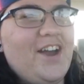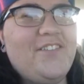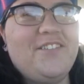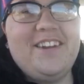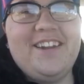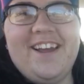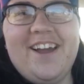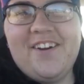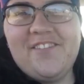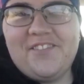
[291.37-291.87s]

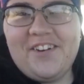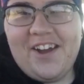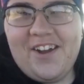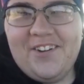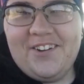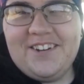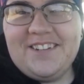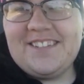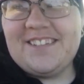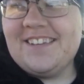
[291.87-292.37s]
5.5
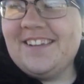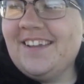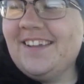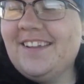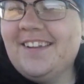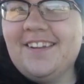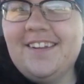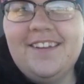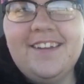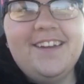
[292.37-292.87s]
hours
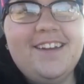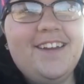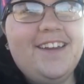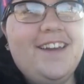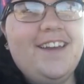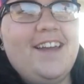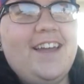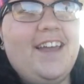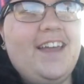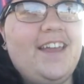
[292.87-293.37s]
in,
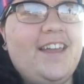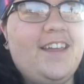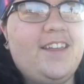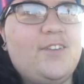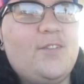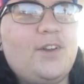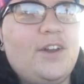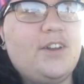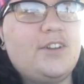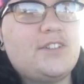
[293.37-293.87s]

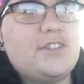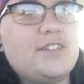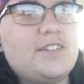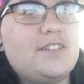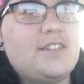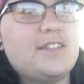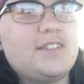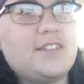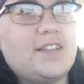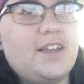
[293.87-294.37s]
and we were
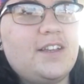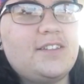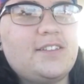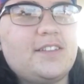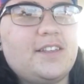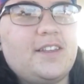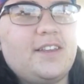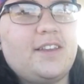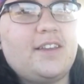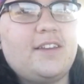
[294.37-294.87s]
just
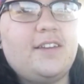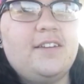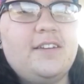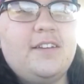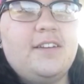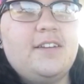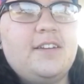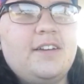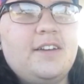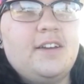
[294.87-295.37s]
discussing
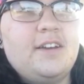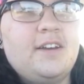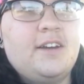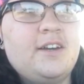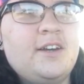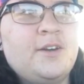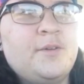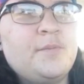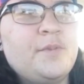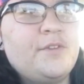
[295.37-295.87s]

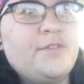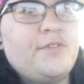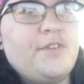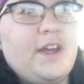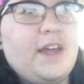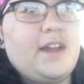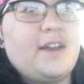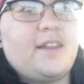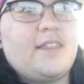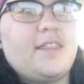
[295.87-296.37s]
the
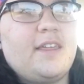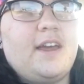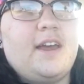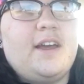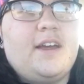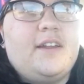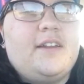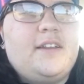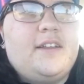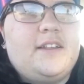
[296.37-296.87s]
fact
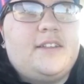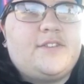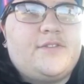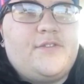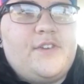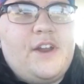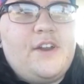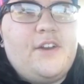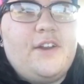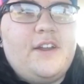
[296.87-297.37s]
that it's
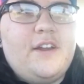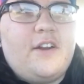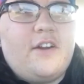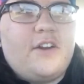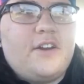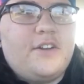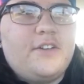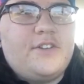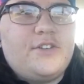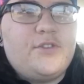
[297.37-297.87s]
very
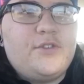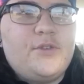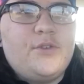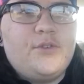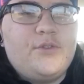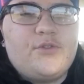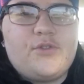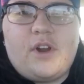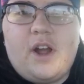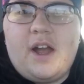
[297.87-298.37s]
hard
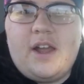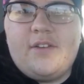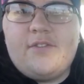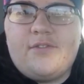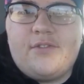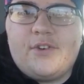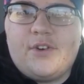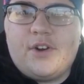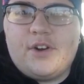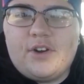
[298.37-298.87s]
to drive
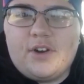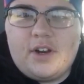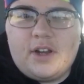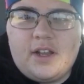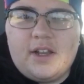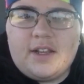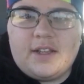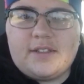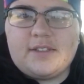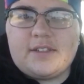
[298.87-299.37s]
for
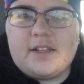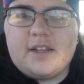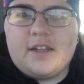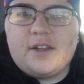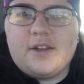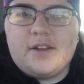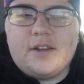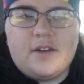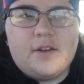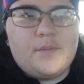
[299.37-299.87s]
an
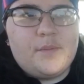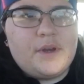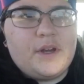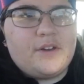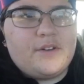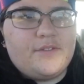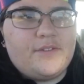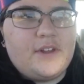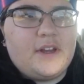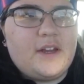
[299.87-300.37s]
extended amount
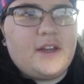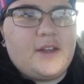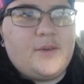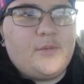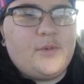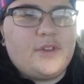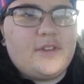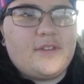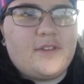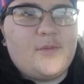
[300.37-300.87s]
amount of
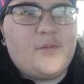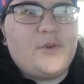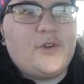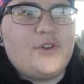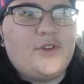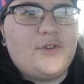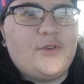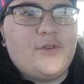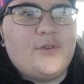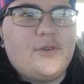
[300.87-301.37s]
time with
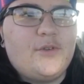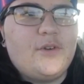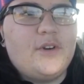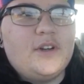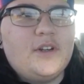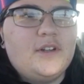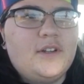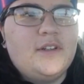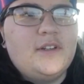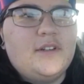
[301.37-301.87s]
someone who
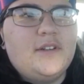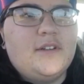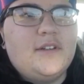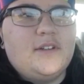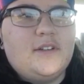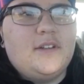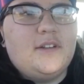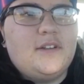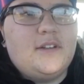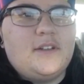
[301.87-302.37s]

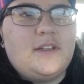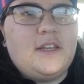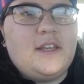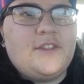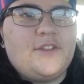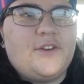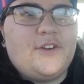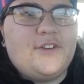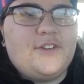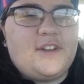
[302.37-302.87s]

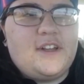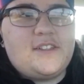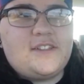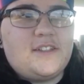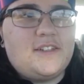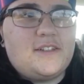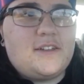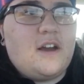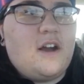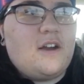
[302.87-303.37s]
either
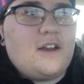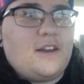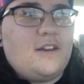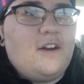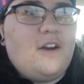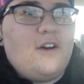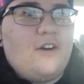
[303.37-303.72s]
doesn't talk at